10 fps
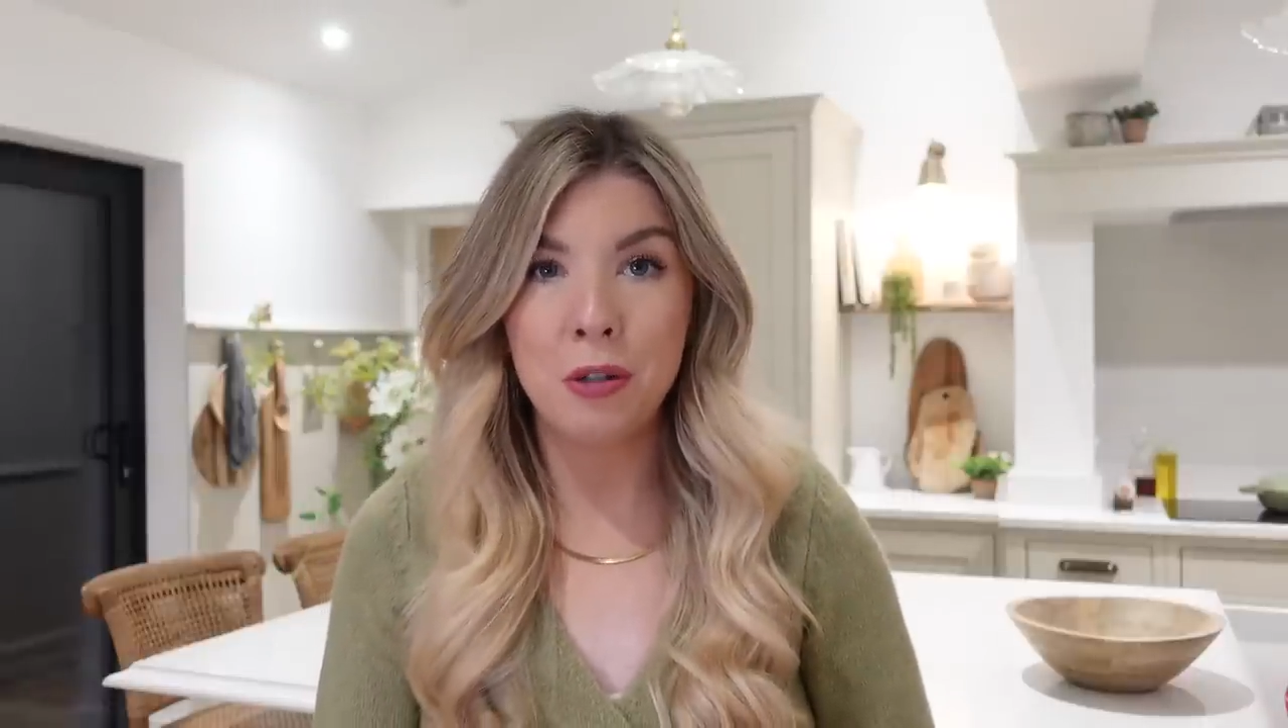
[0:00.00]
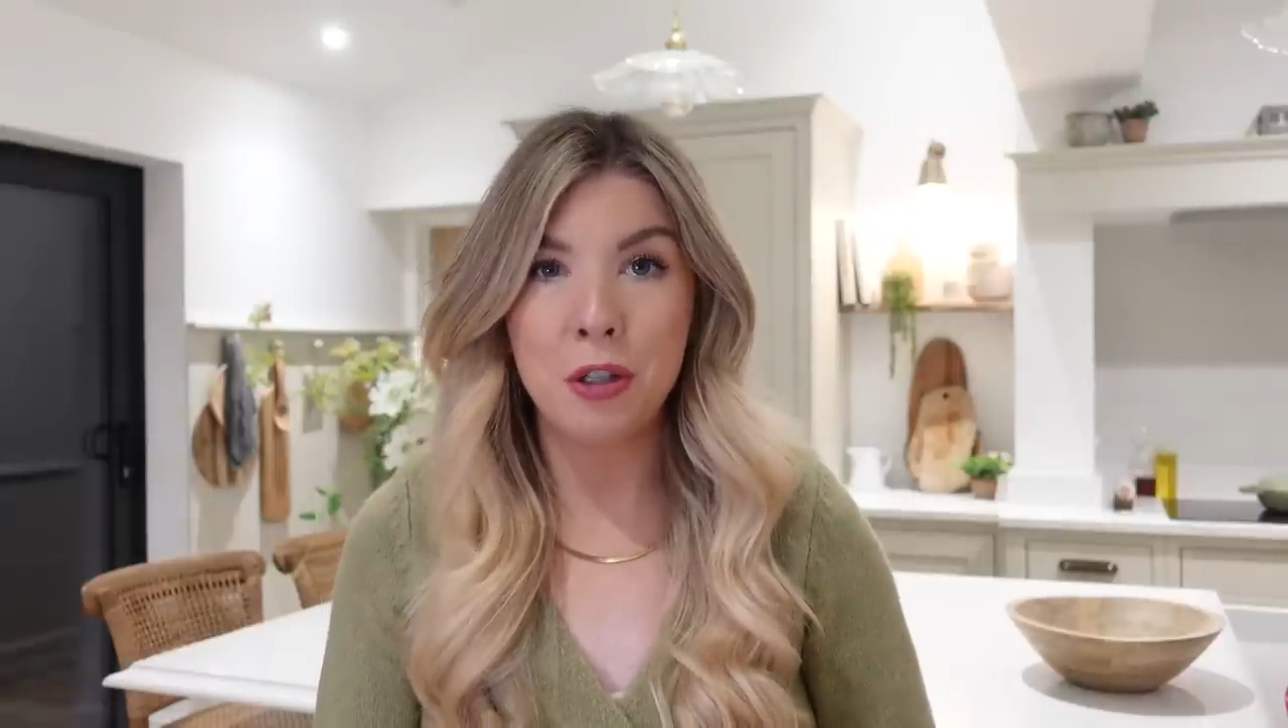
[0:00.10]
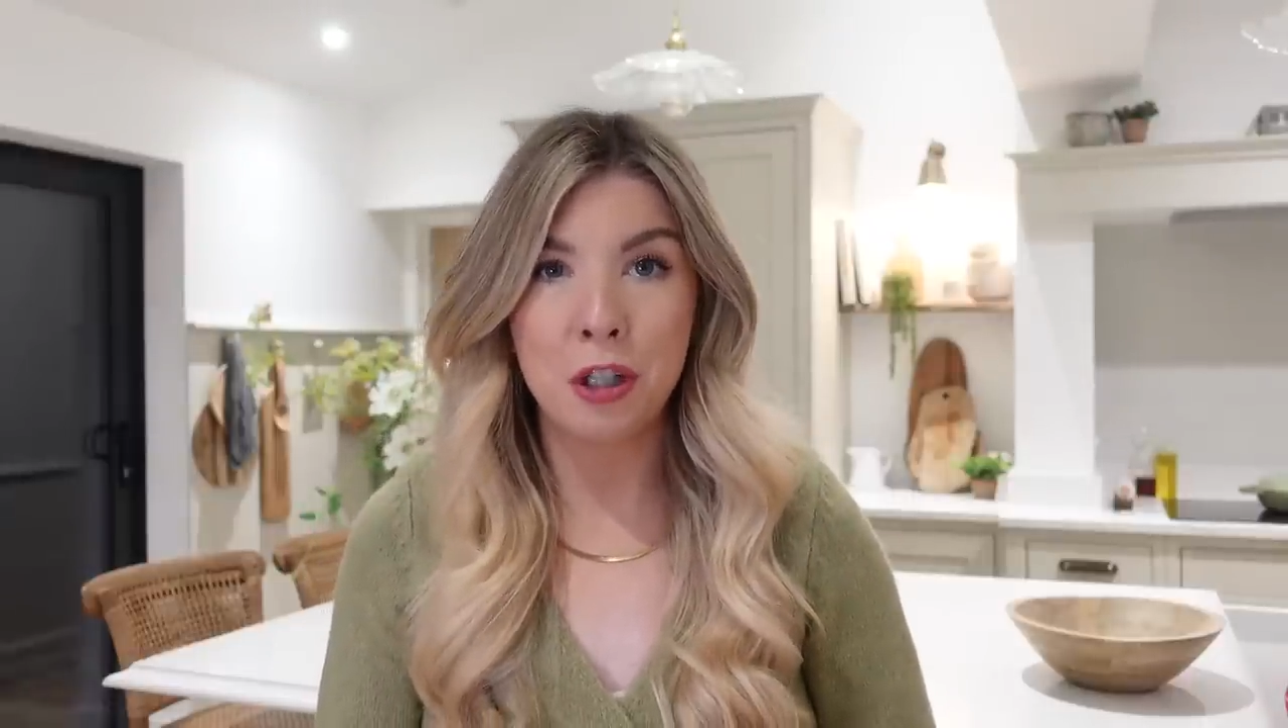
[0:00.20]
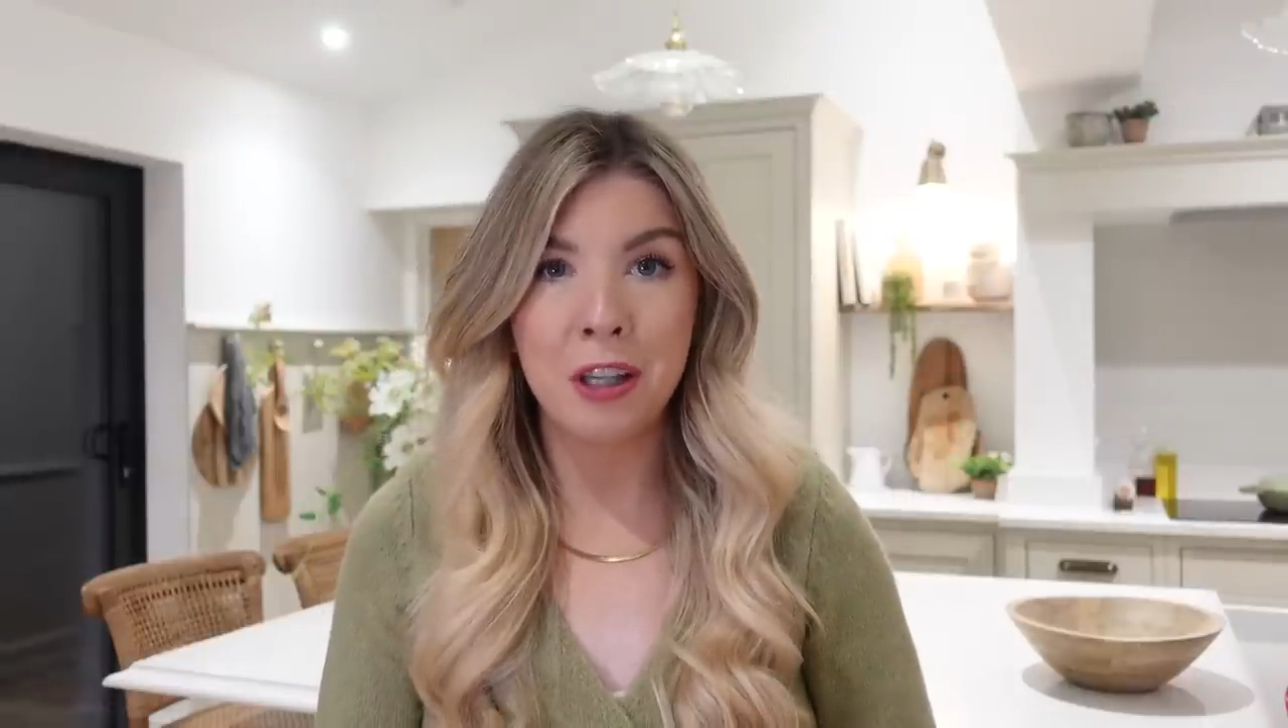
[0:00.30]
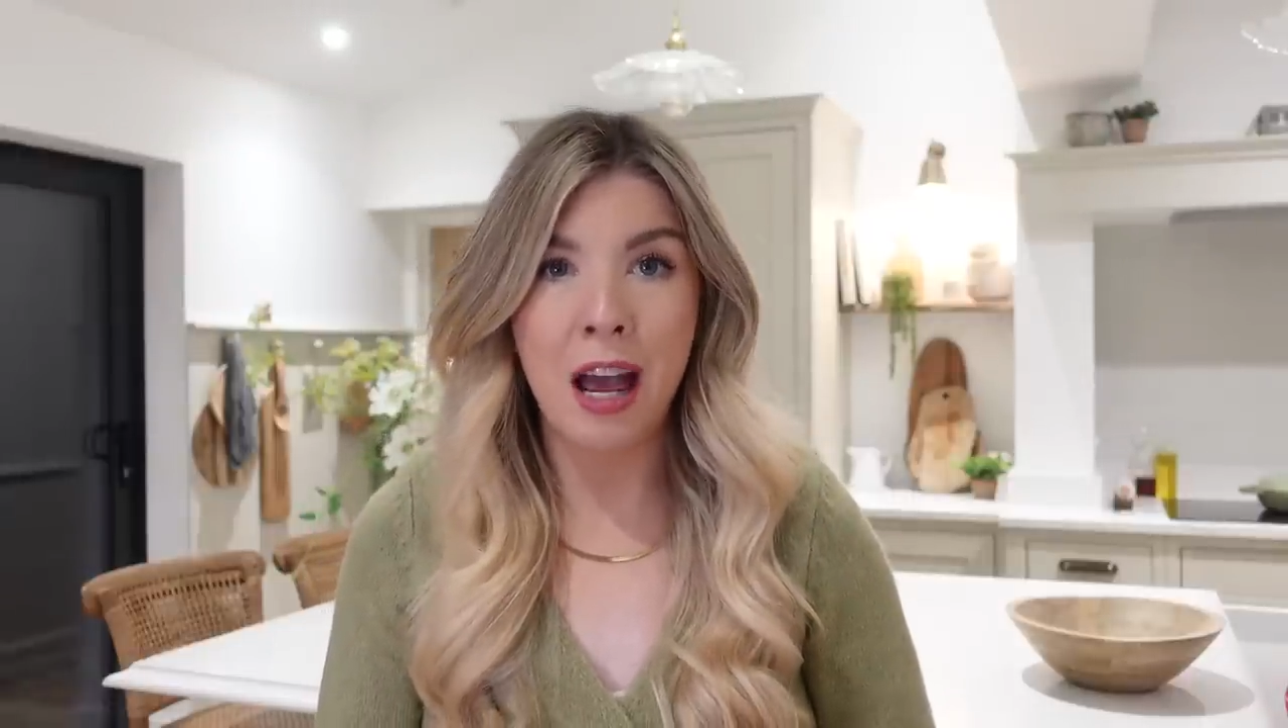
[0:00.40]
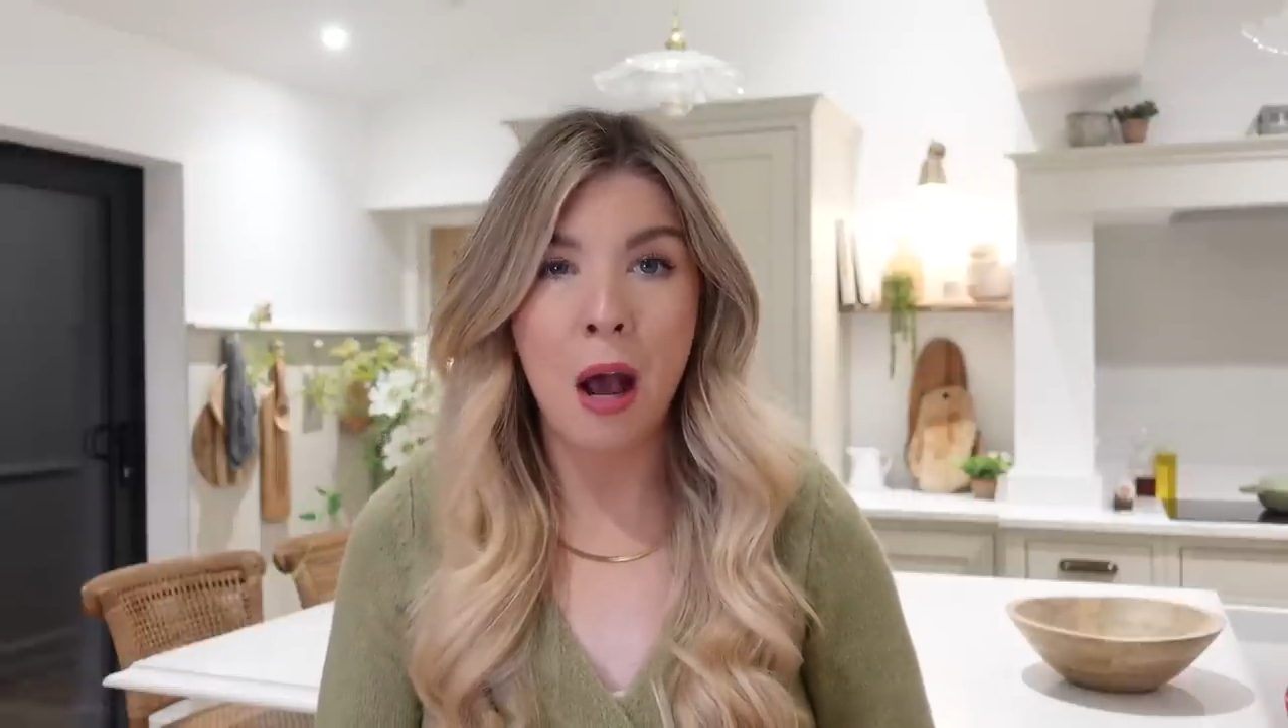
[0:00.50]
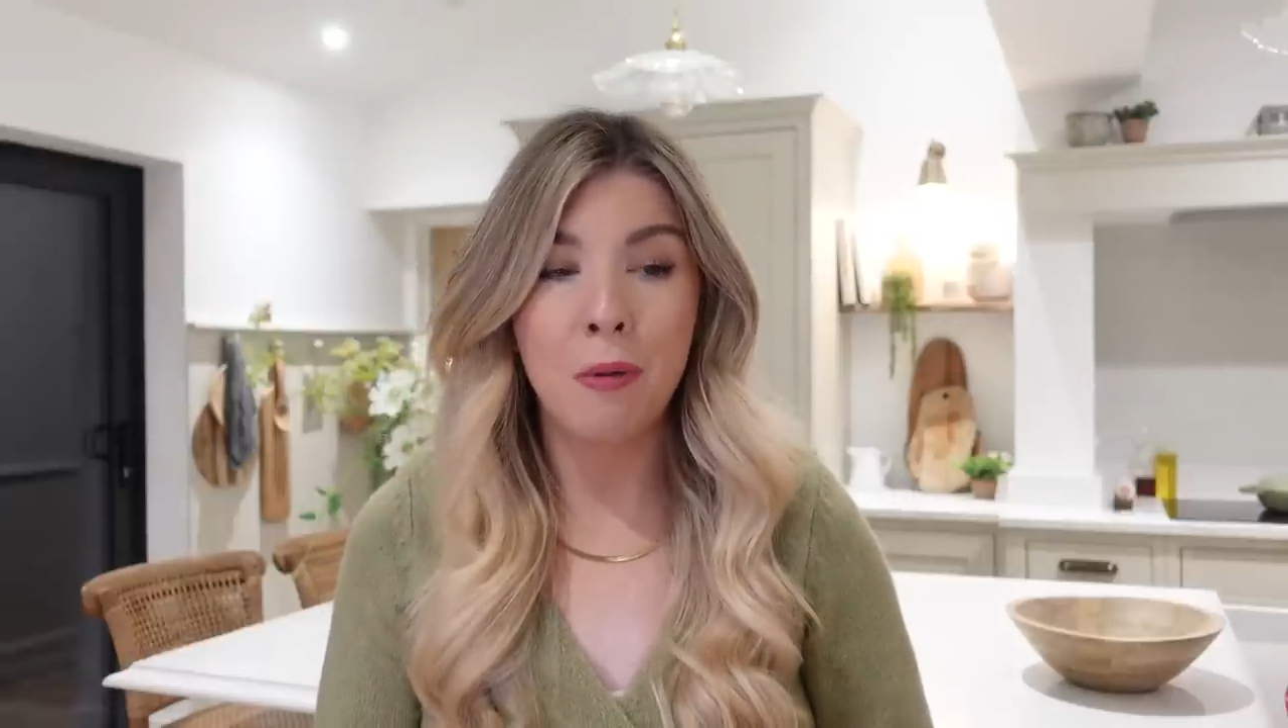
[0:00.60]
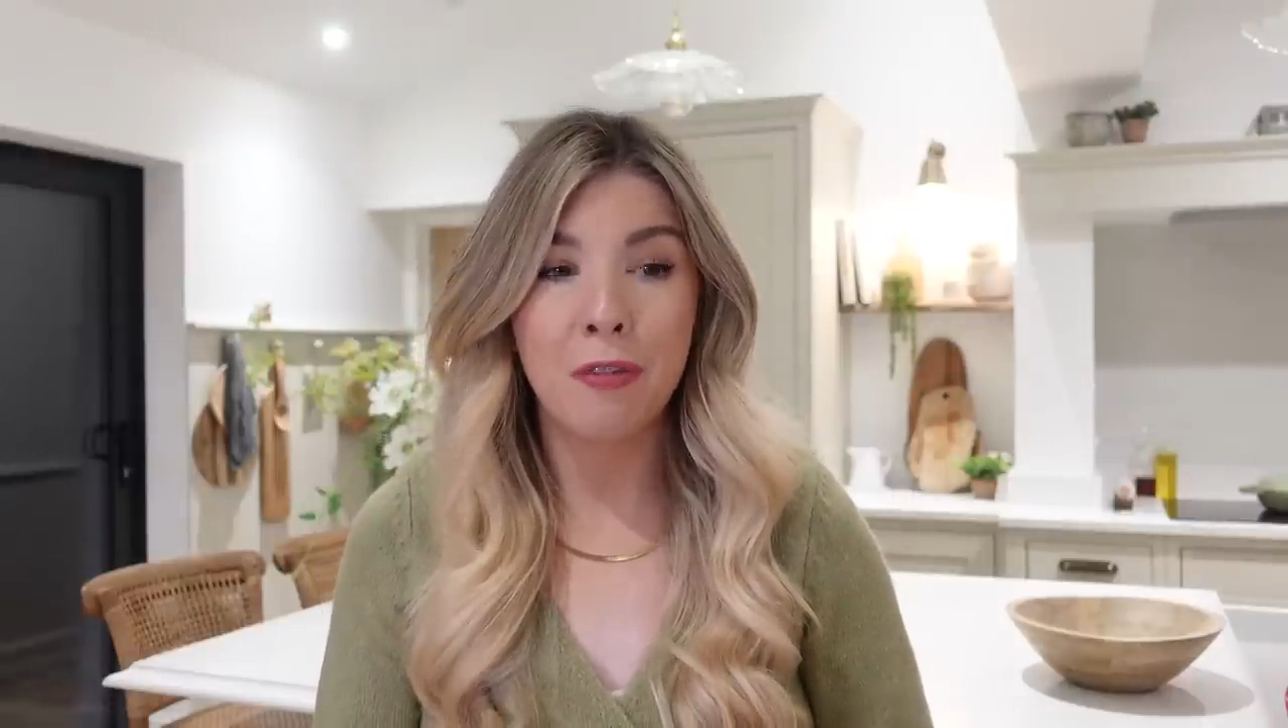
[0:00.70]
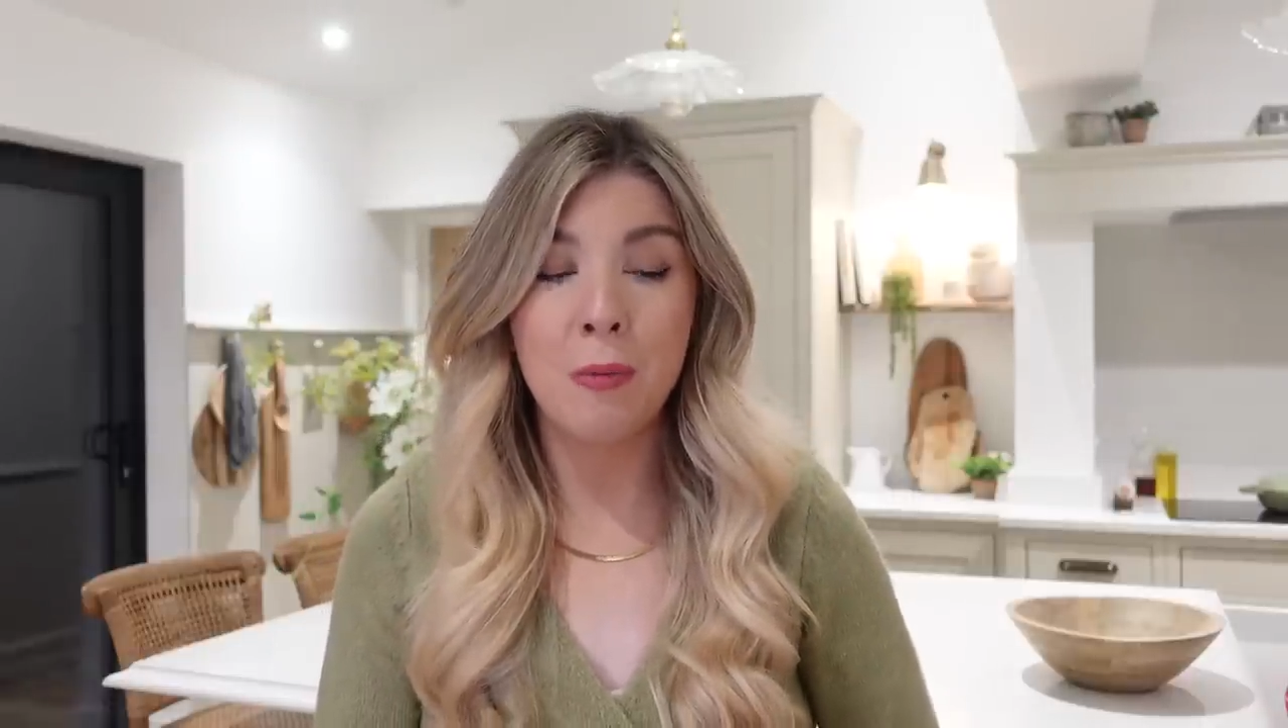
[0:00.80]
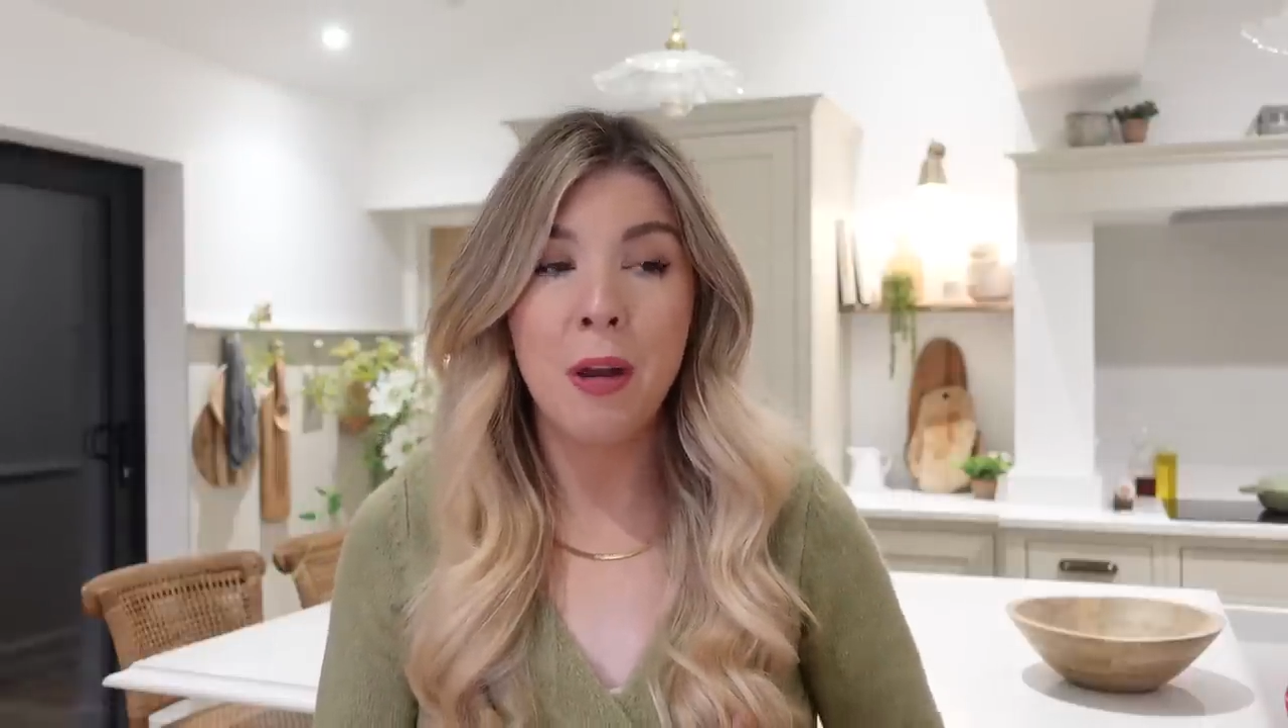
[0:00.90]
use you can get out
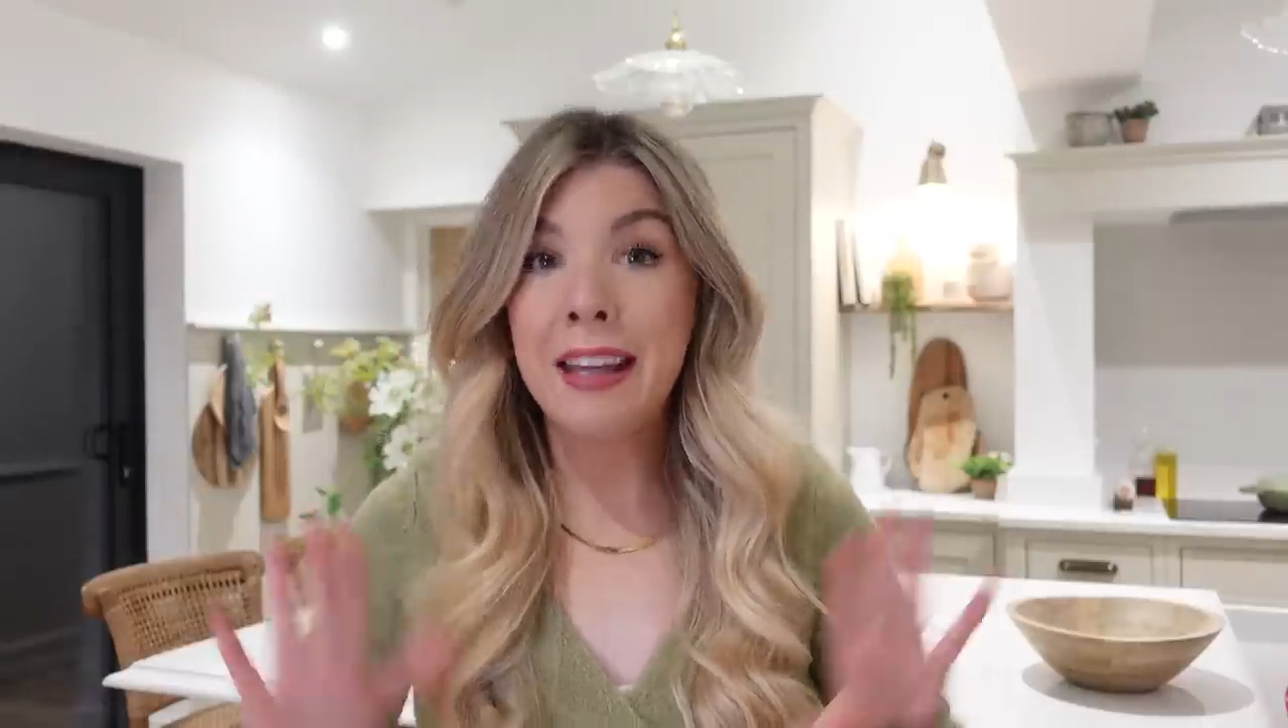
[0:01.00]
of them.